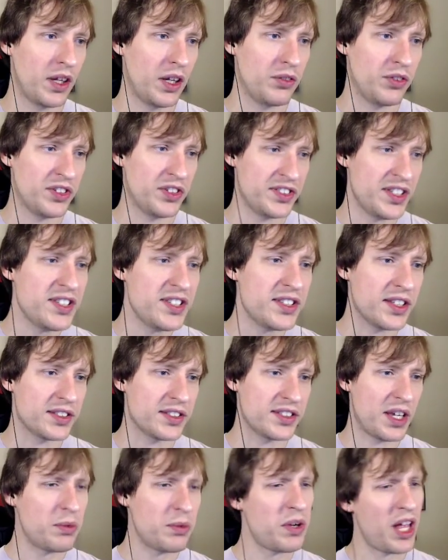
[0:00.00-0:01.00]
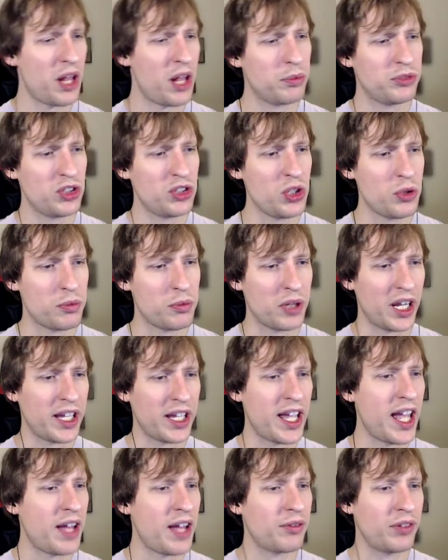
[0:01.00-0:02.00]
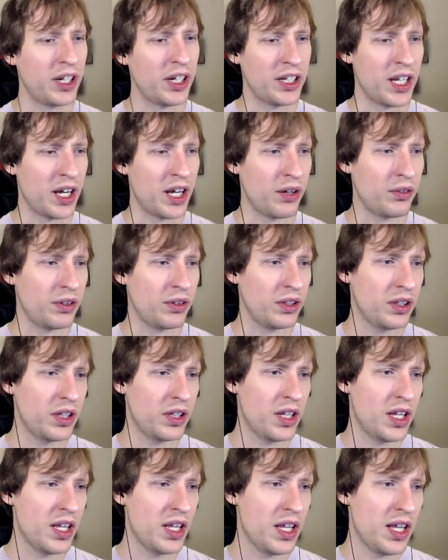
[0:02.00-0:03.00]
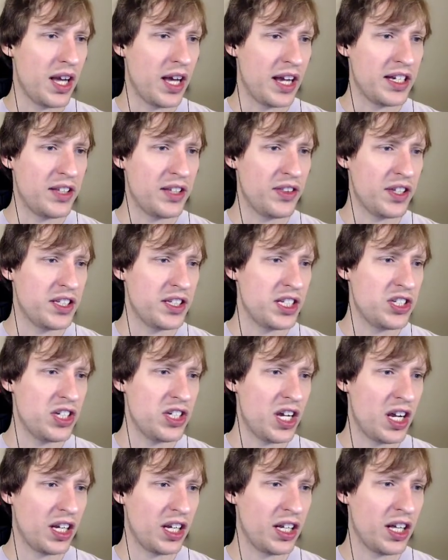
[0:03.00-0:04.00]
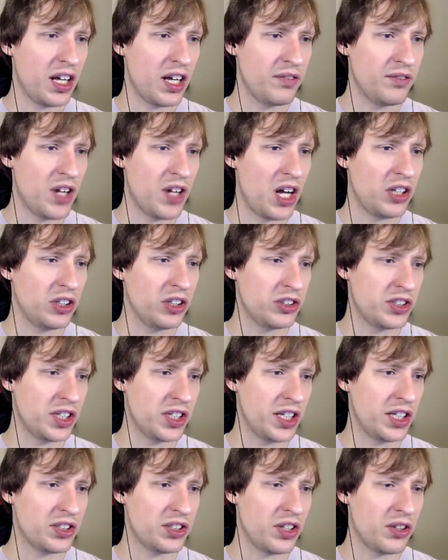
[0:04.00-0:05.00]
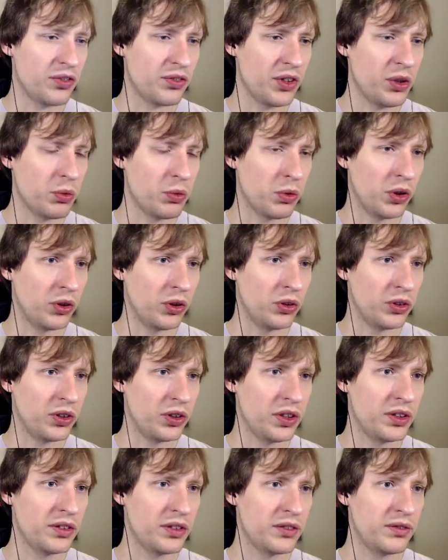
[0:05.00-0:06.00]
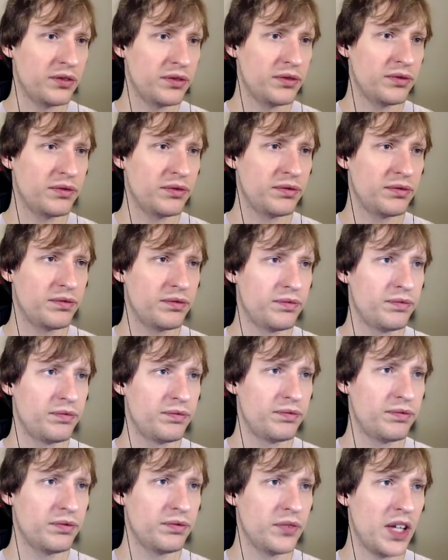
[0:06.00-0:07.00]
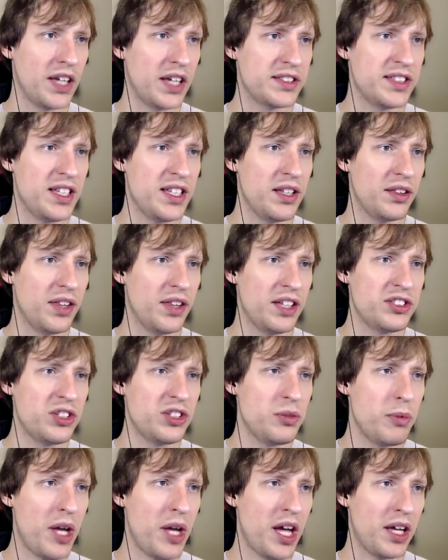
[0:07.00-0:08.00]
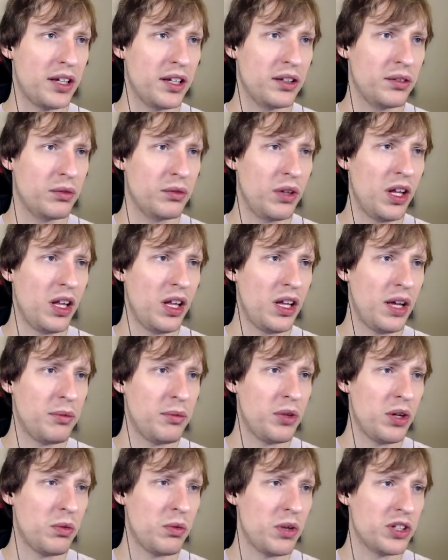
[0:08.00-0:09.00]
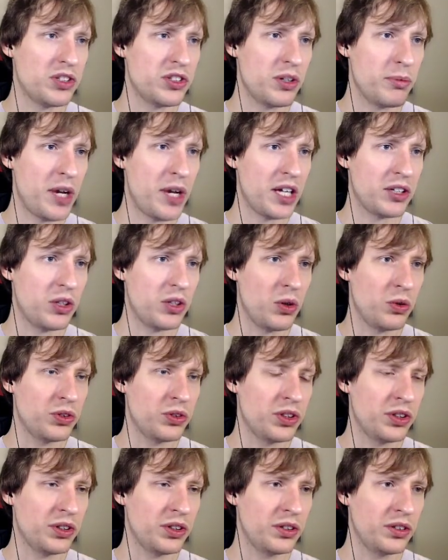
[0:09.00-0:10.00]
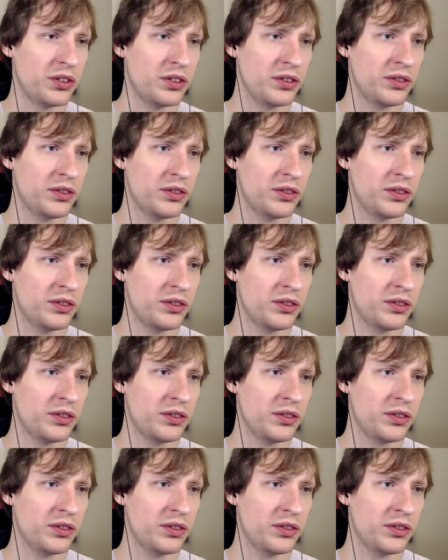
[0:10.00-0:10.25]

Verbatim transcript: A resistance? I want to help too, but I can't right now. I need the Digiegg of knowledge to get to the real world. I see. That's too bad. Well, I'm going to watch your back, Duonior.